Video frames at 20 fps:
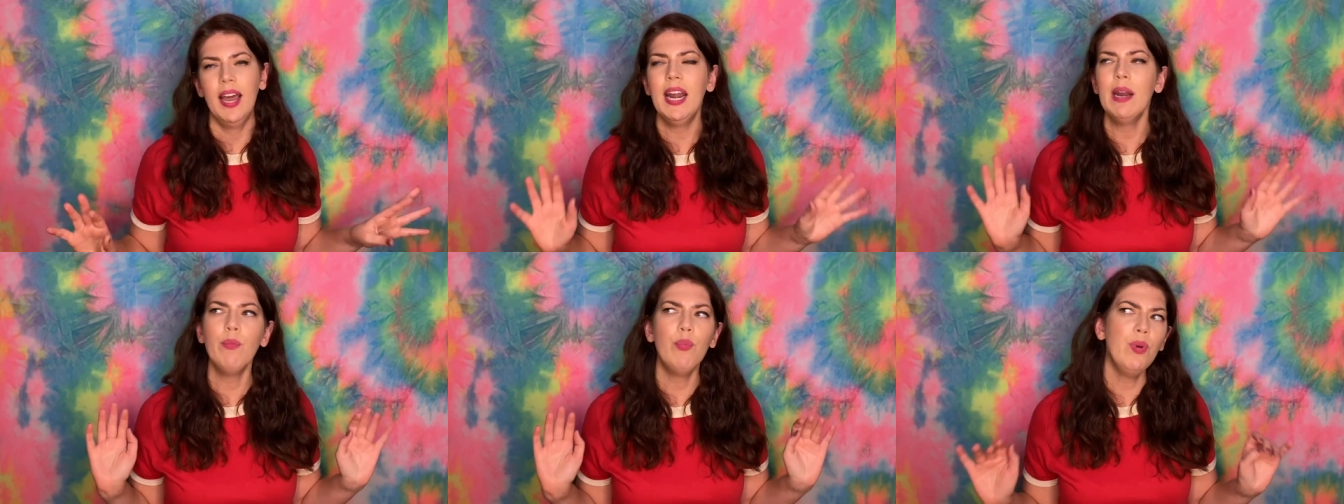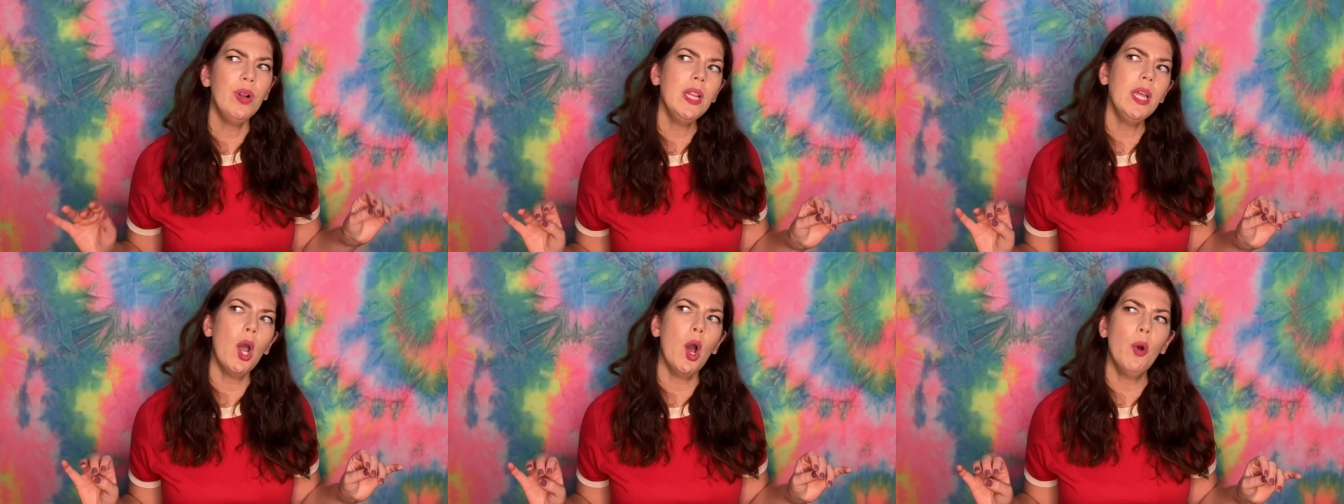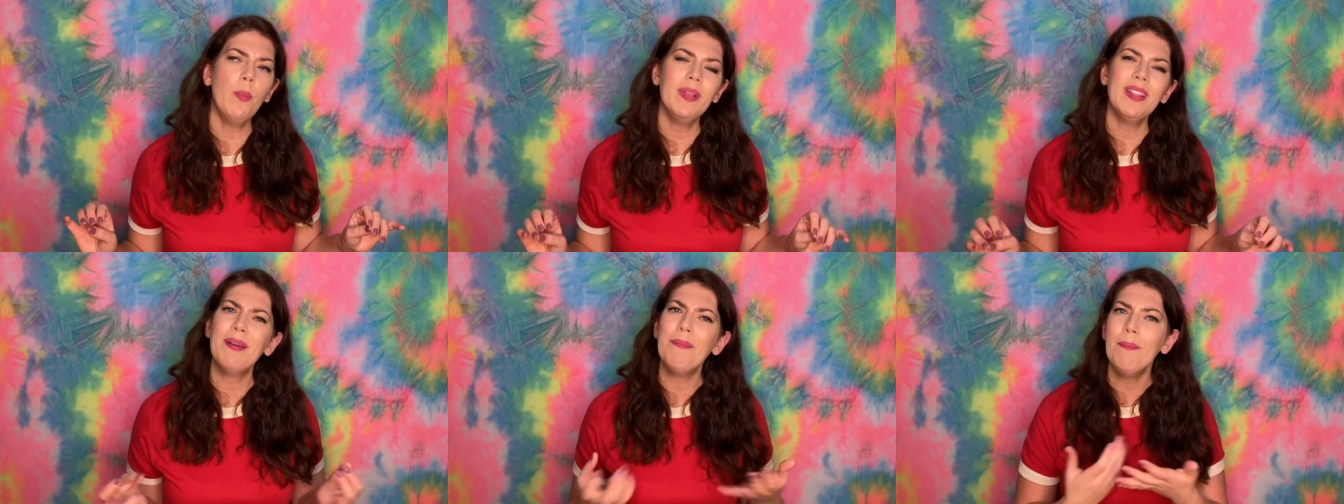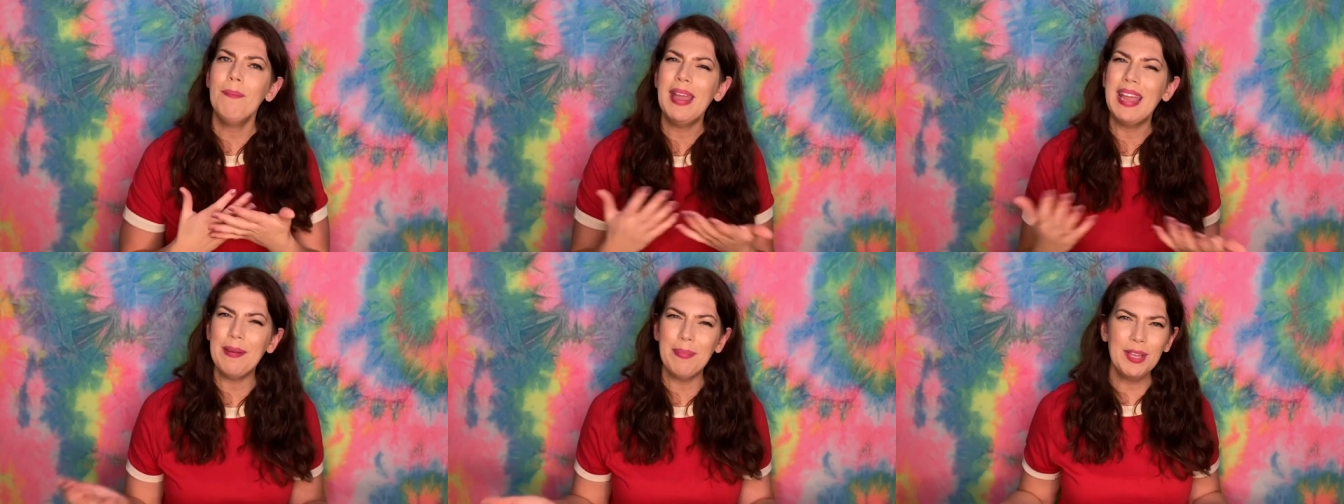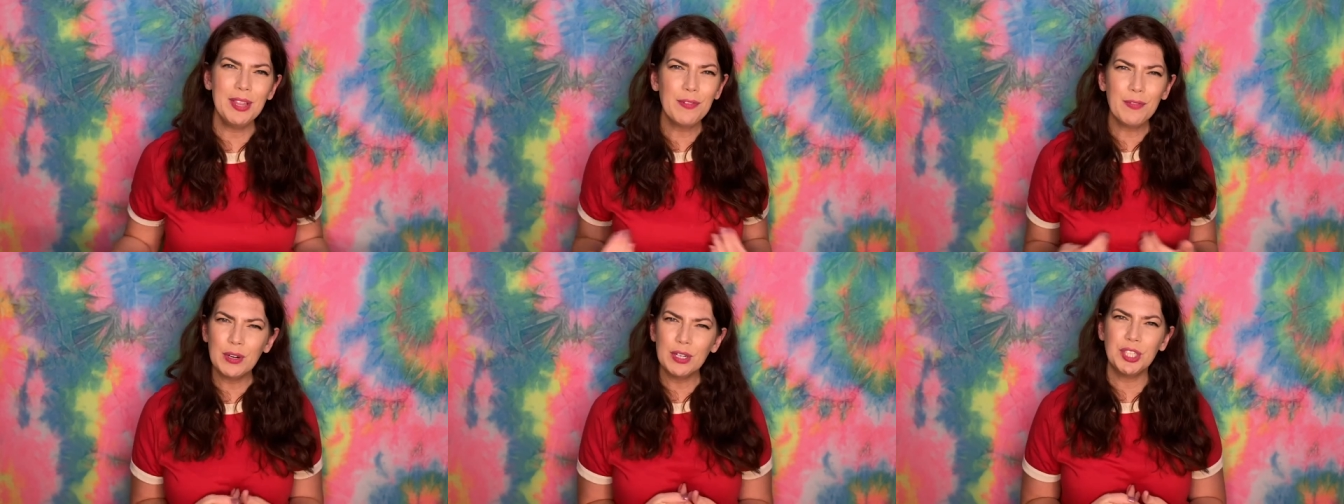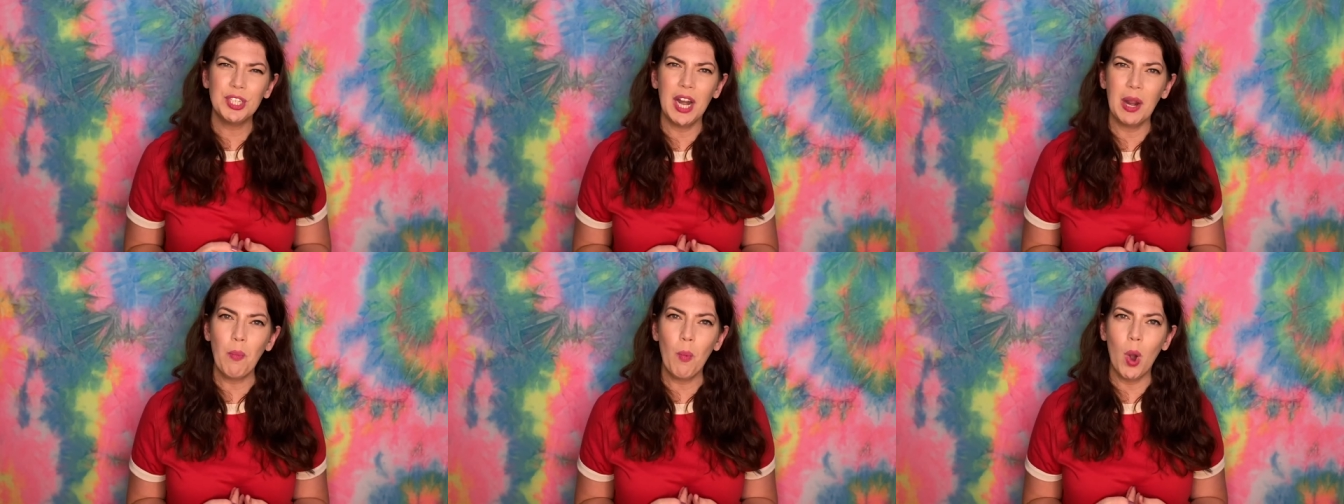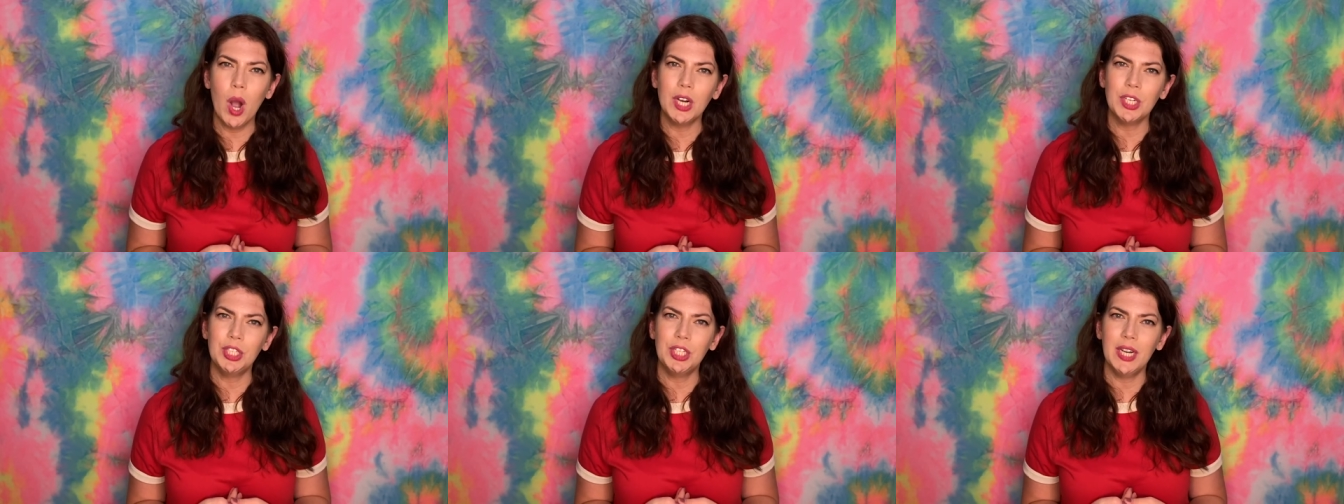and I'm really hoping that maybe the version I'm
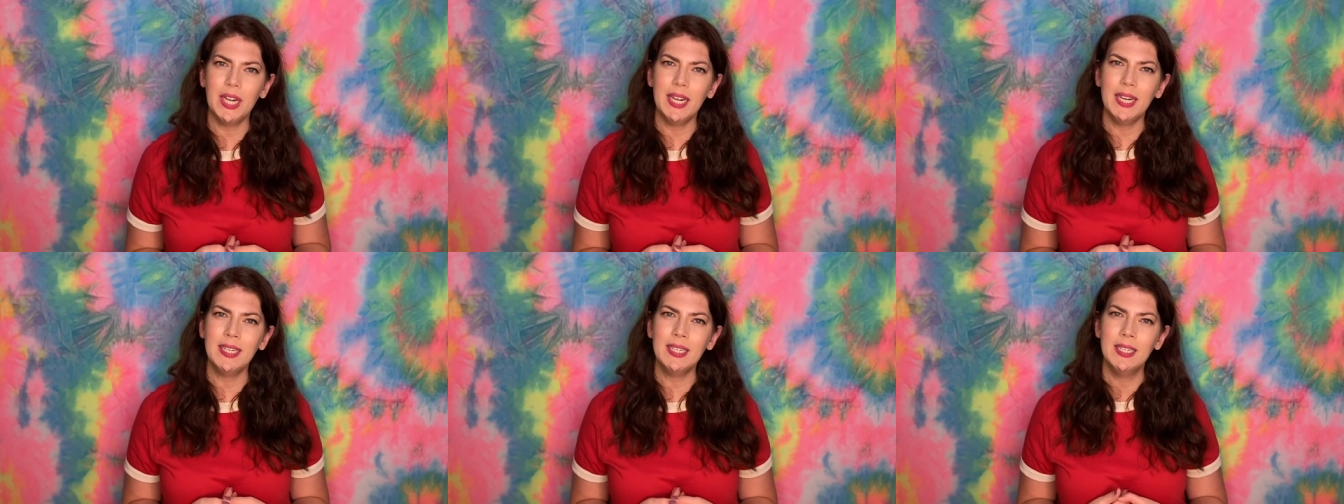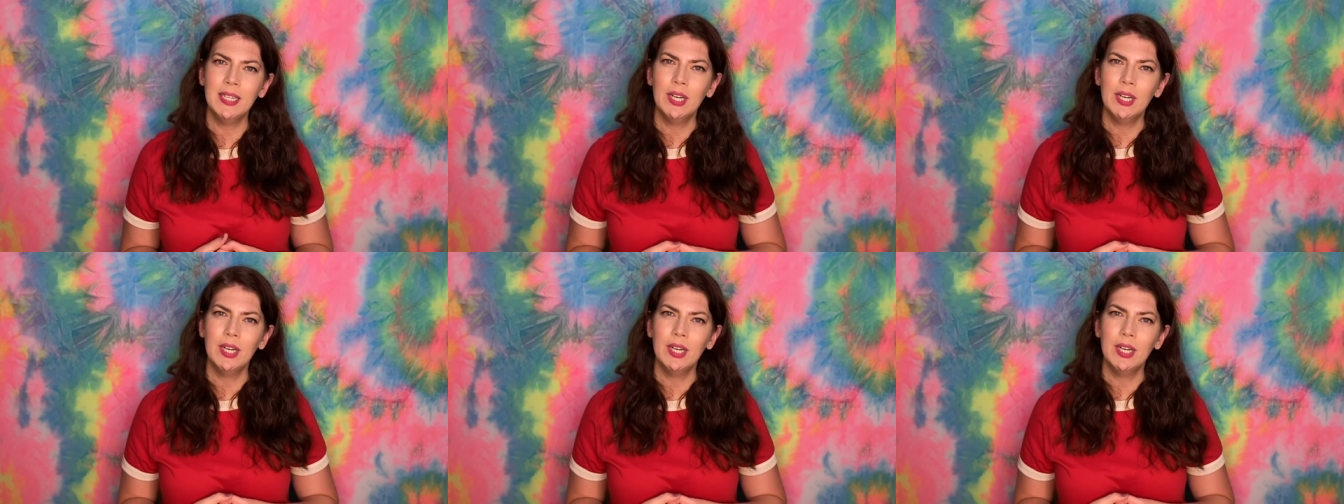watching